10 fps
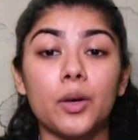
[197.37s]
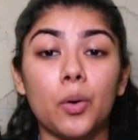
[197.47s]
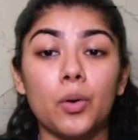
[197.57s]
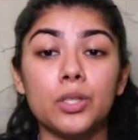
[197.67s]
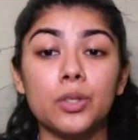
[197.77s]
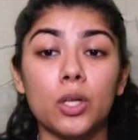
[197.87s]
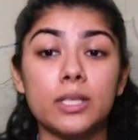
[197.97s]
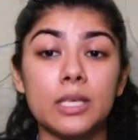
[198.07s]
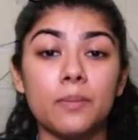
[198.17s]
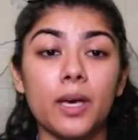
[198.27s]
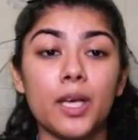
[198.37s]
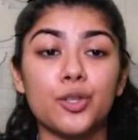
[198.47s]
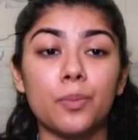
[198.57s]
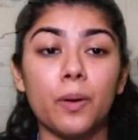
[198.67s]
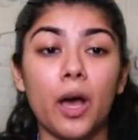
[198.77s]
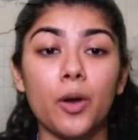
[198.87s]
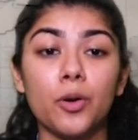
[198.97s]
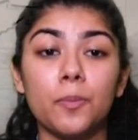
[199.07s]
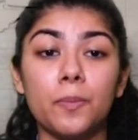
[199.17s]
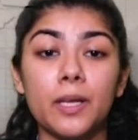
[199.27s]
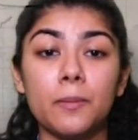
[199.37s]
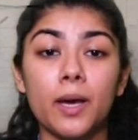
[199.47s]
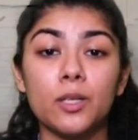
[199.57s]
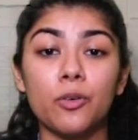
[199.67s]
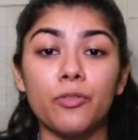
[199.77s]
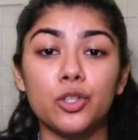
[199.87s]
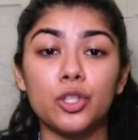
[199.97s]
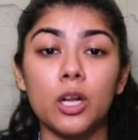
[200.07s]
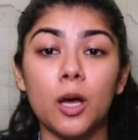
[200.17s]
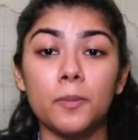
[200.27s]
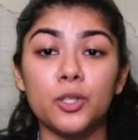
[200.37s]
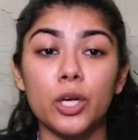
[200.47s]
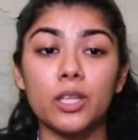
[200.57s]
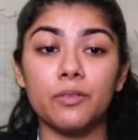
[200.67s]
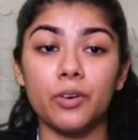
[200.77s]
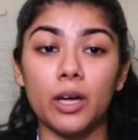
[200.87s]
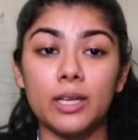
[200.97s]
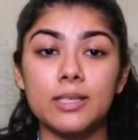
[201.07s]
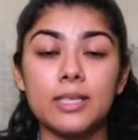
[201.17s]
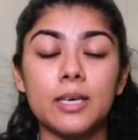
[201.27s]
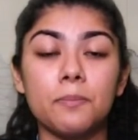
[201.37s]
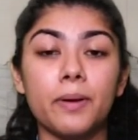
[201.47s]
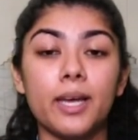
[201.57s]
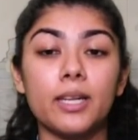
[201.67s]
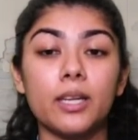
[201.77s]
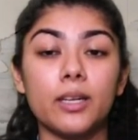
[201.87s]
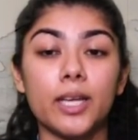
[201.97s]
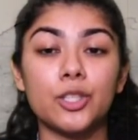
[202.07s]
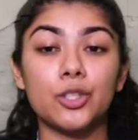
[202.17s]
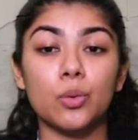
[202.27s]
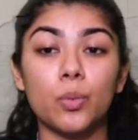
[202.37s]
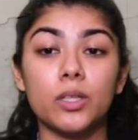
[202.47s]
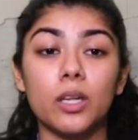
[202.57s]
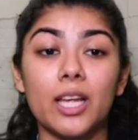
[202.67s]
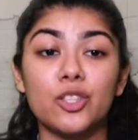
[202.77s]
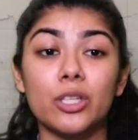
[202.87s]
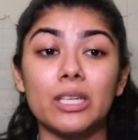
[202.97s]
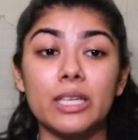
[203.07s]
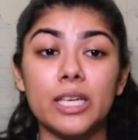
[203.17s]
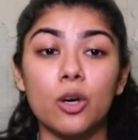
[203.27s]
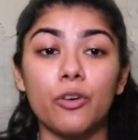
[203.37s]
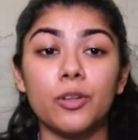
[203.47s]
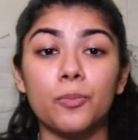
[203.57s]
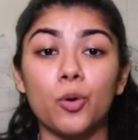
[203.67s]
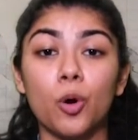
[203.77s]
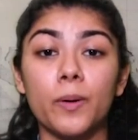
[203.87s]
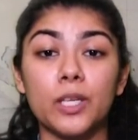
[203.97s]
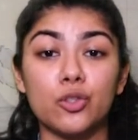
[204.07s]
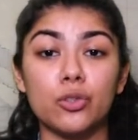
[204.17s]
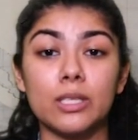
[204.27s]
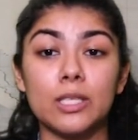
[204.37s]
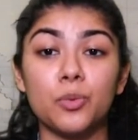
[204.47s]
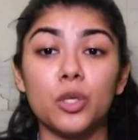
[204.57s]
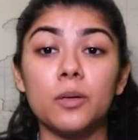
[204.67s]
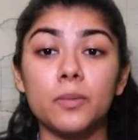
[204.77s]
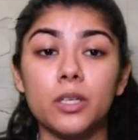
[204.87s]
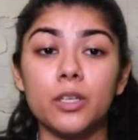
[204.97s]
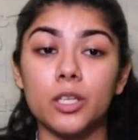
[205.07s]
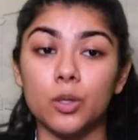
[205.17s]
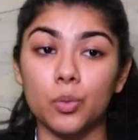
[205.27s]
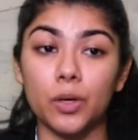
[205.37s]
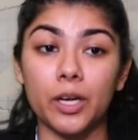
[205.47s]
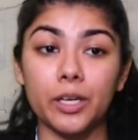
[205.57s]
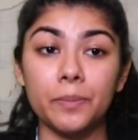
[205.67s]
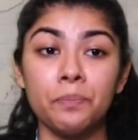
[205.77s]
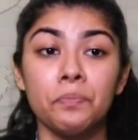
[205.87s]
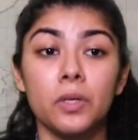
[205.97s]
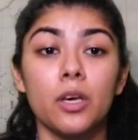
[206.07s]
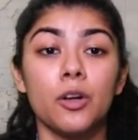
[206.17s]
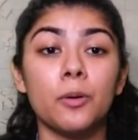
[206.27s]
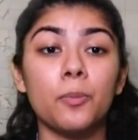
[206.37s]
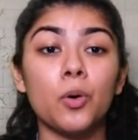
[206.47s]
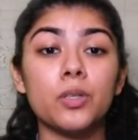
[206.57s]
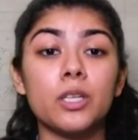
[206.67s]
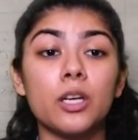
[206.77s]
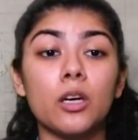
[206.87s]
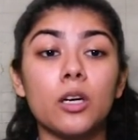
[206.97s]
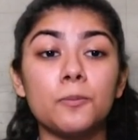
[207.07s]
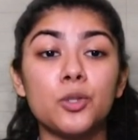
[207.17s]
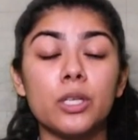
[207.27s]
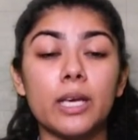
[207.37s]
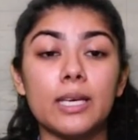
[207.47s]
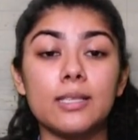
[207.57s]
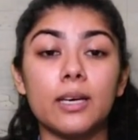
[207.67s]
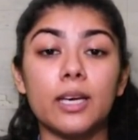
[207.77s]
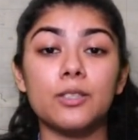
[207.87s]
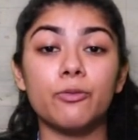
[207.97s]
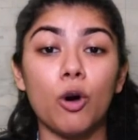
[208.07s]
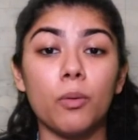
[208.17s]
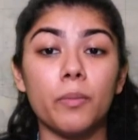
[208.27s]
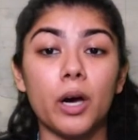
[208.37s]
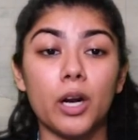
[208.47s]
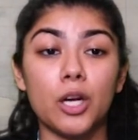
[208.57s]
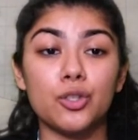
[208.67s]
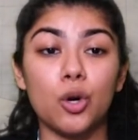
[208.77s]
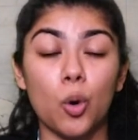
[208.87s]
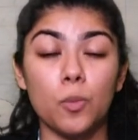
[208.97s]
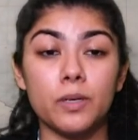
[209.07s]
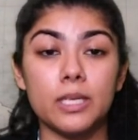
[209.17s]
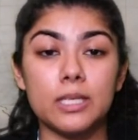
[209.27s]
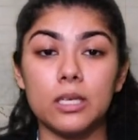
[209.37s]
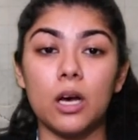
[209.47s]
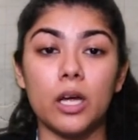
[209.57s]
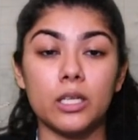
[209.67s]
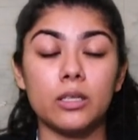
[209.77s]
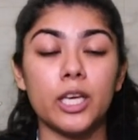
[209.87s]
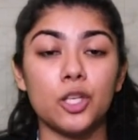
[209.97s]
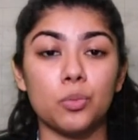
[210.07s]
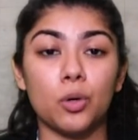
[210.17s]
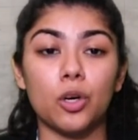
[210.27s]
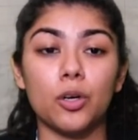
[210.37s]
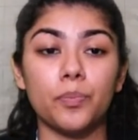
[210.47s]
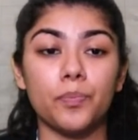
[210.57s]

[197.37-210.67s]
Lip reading: Court sought CBI's reply on a plea by its official Abhishek Tiwari seeking bail in connection with alleged leak of the probe agency's preliminary inquiry report in a corruption case against former Maharashtra Home Minister Anil Deshmukh.